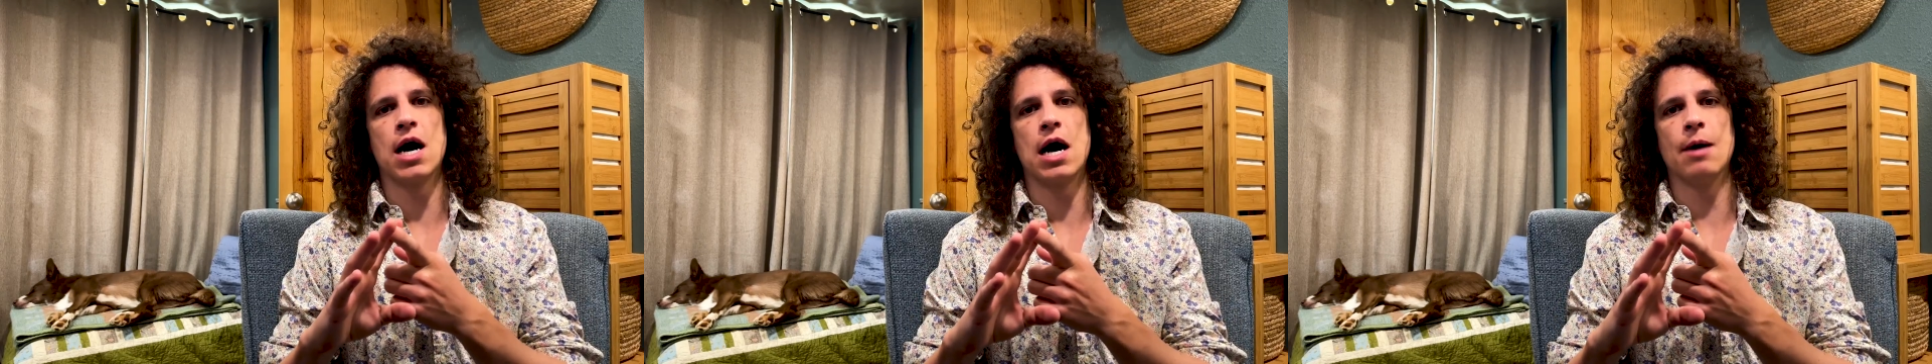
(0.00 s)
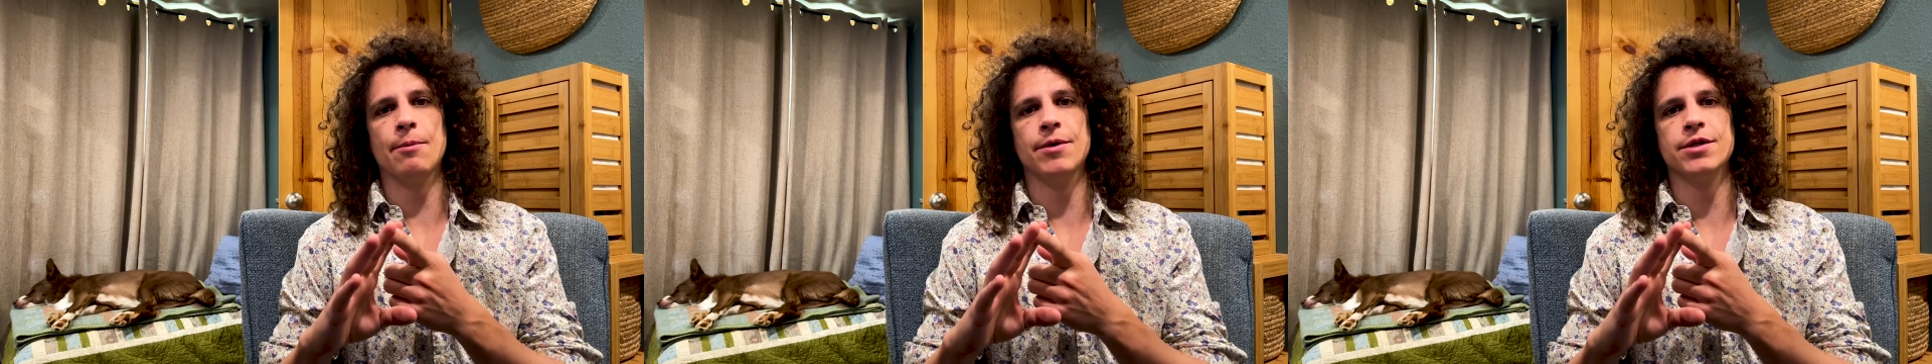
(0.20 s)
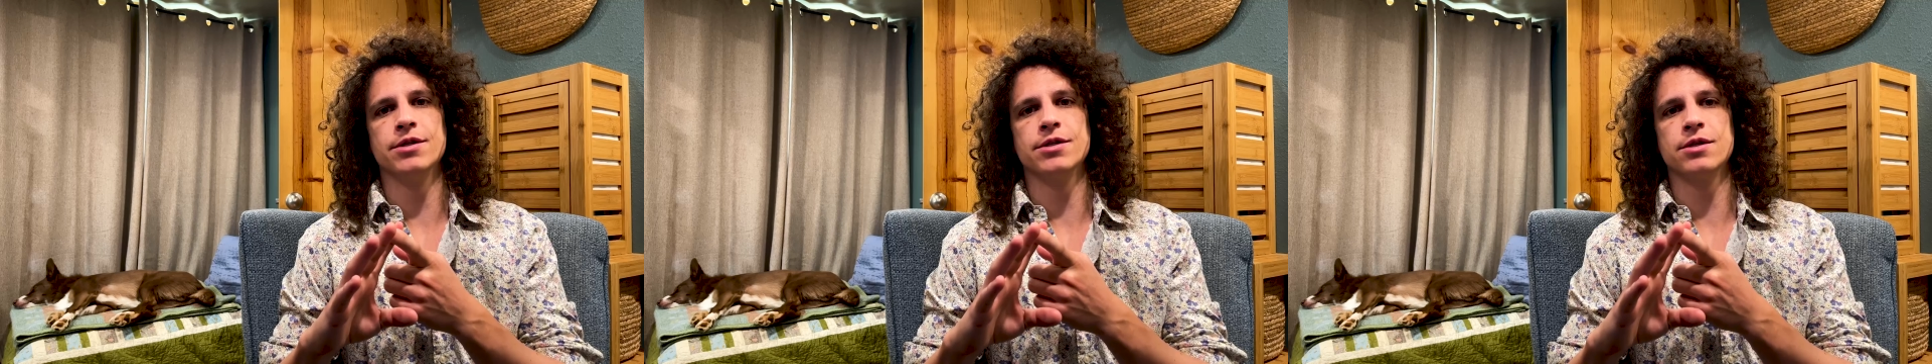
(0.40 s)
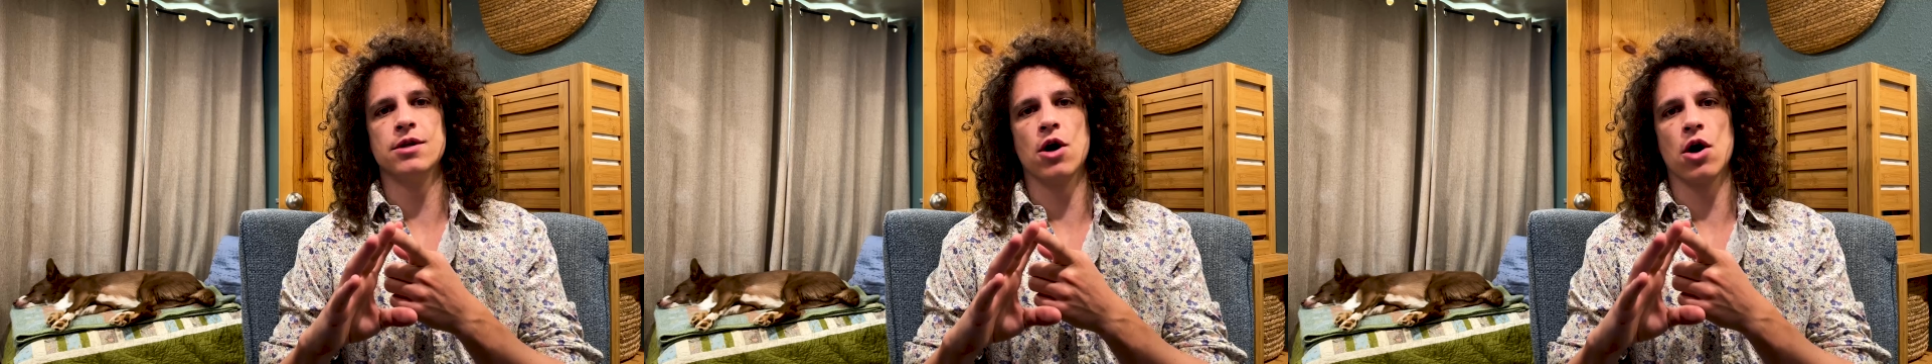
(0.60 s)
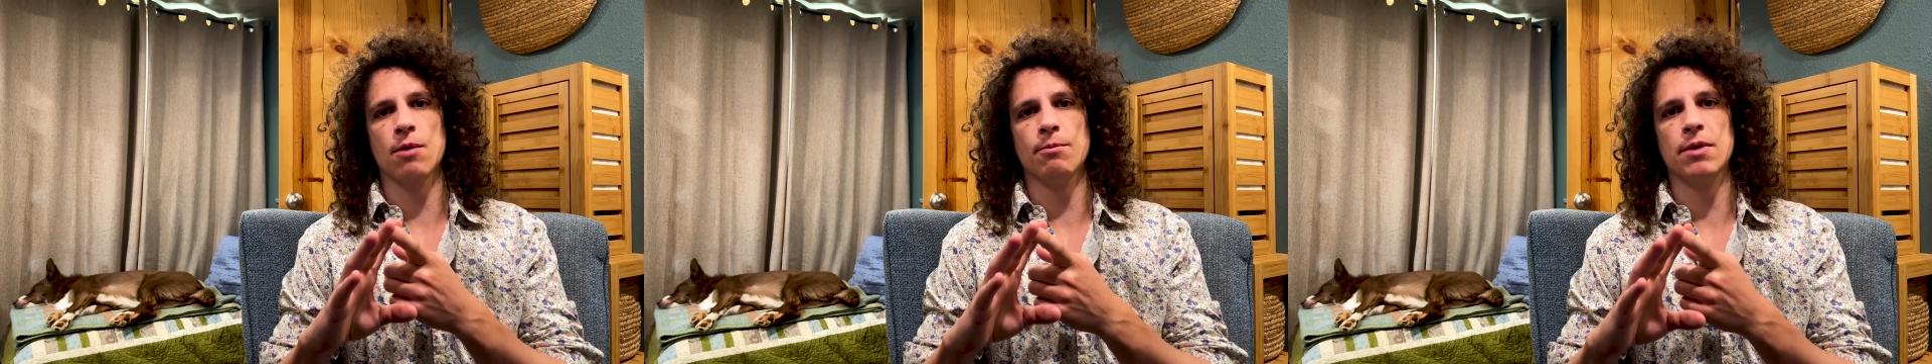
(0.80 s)
Hobbit
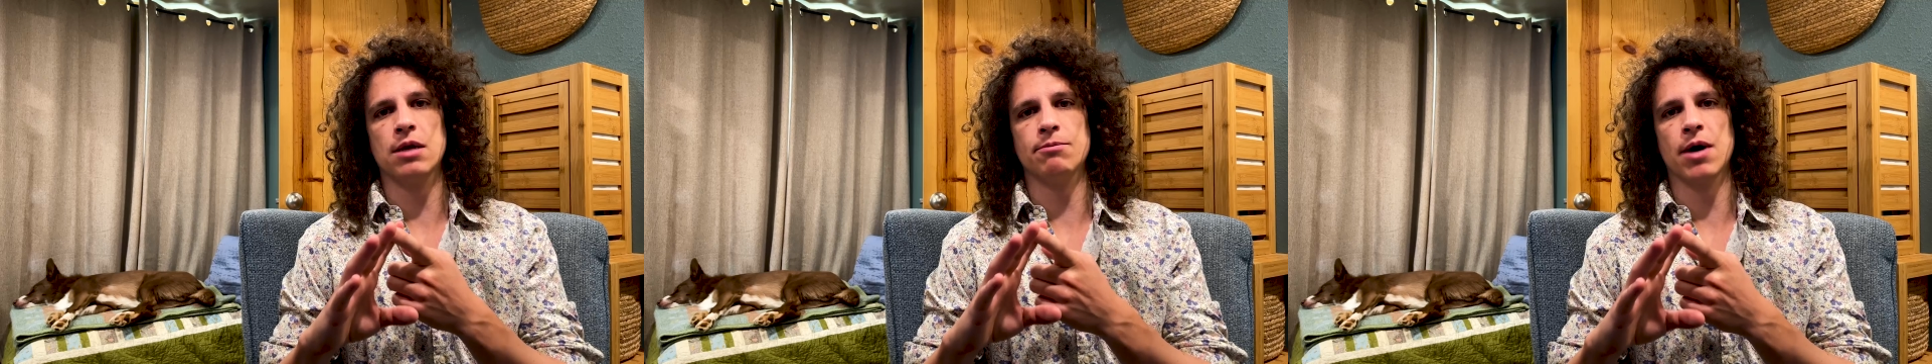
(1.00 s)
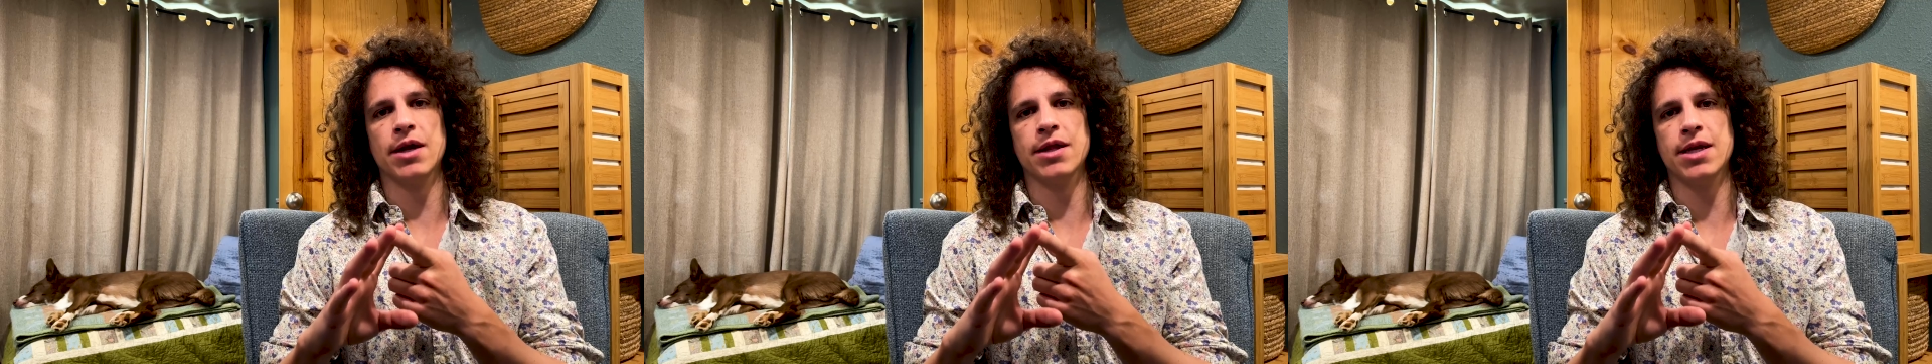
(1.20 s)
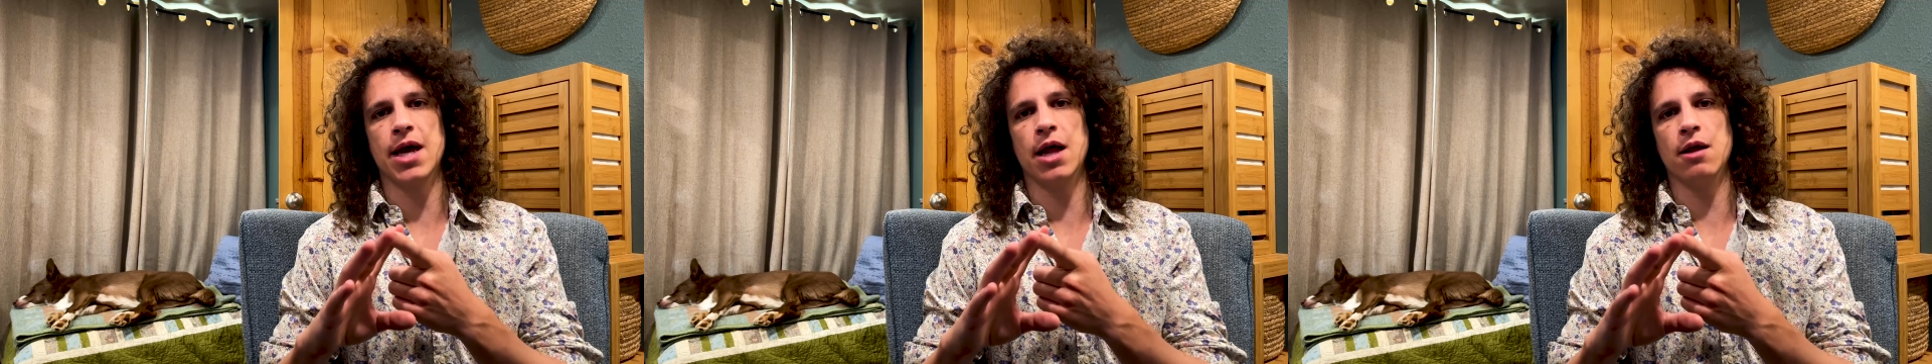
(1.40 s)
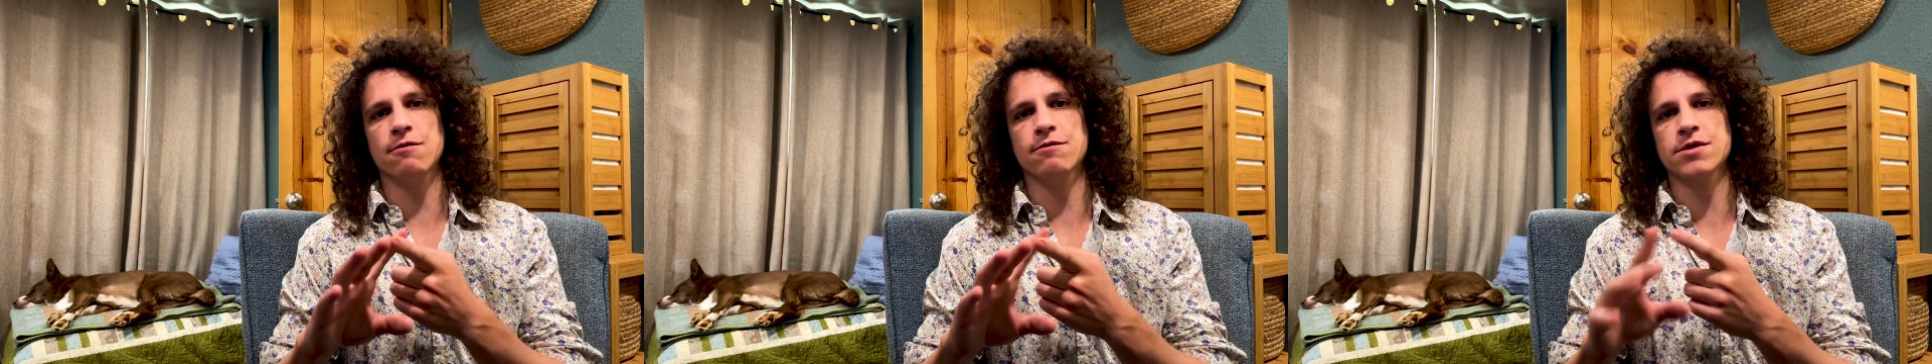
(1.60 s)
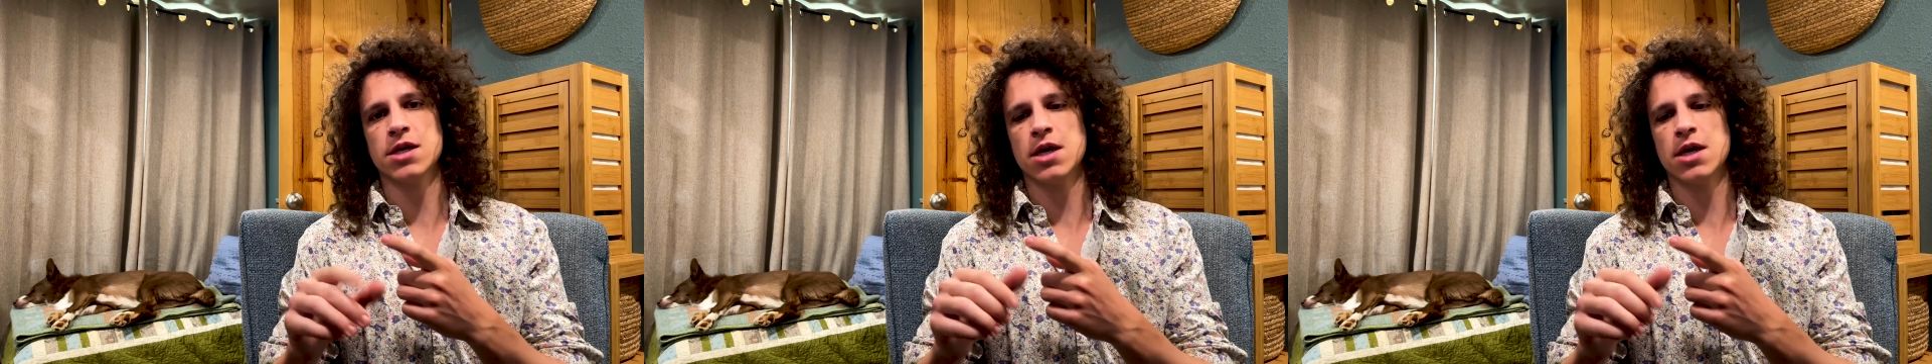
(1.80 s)
are made by the elves.